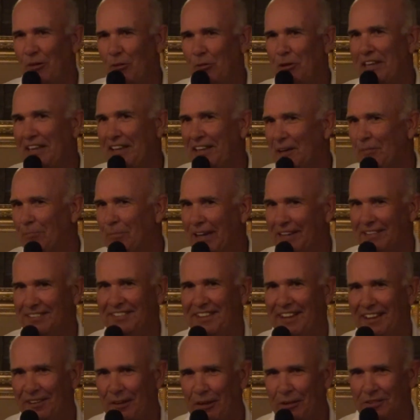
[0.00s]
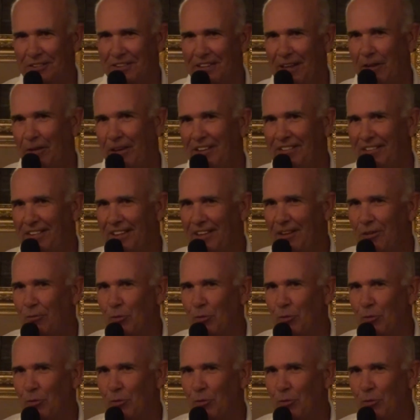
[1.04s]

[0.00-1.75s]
We care about that all the time.